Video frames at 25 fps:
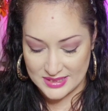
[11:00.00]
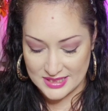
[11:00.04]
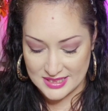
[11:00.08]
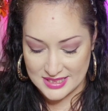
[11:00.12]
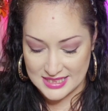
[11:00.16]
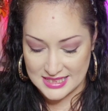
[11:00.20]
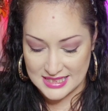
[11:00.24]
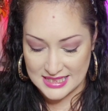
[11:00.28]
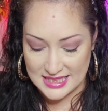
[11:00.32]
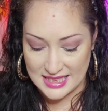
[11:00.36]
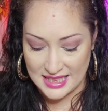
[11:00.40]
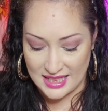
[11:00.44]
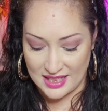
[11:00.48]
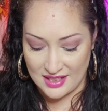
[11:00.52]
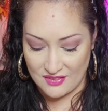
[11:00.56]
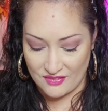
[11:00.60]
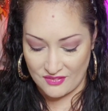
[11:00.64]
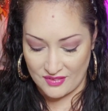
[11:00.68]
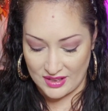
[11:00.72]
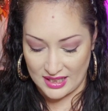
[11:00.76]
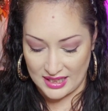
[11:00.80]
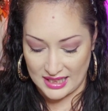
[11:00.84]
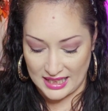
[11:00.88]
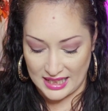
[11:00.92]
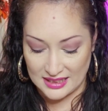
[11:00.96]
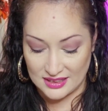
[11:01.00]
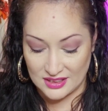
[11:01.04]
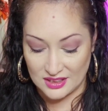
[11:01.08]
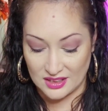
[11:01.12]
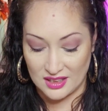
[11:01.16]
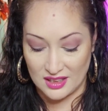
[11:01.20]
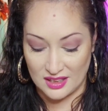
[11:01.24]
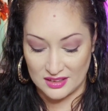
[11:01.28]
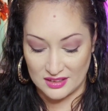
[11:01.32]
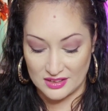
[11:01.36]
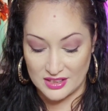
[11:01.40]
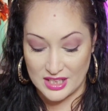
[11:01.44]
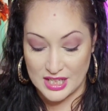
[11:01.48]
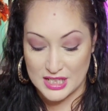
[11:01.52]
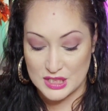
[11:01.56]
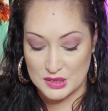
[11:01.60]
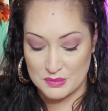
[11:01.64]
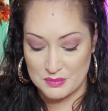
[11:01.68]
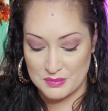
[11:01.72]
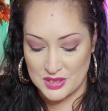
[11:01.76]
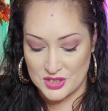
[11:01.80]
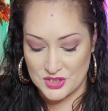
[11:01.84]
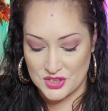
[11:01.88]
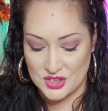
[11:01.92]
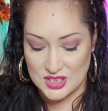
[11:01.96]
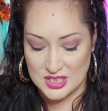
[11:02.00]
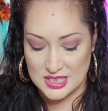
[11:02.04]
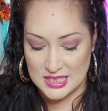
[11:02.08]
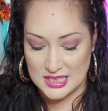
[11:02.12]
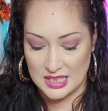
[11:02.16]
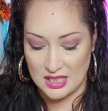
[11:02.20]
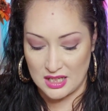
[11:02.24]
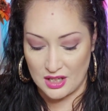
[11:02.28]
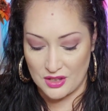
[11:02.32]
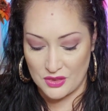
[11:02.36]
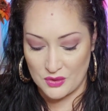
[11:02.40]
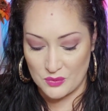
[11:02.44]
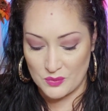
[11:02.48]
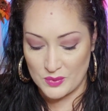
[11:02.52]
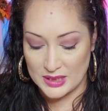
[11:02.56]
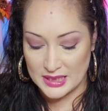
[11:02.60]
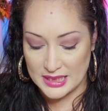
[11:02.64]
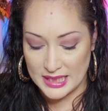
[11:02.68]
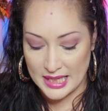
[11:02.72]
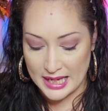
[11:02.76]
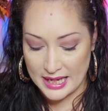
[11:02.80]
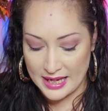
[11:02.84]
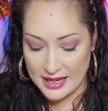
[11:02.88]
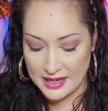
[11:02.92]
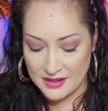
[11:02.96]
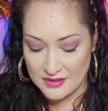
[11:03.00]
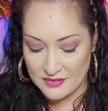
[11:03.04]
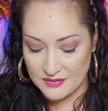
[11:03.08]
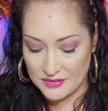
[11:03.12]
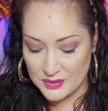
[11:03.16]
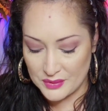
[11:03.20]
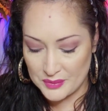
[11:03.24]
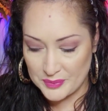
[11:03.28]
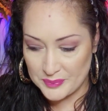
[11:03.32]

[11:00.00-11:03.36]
to see if I like the color as much as the other one that I have.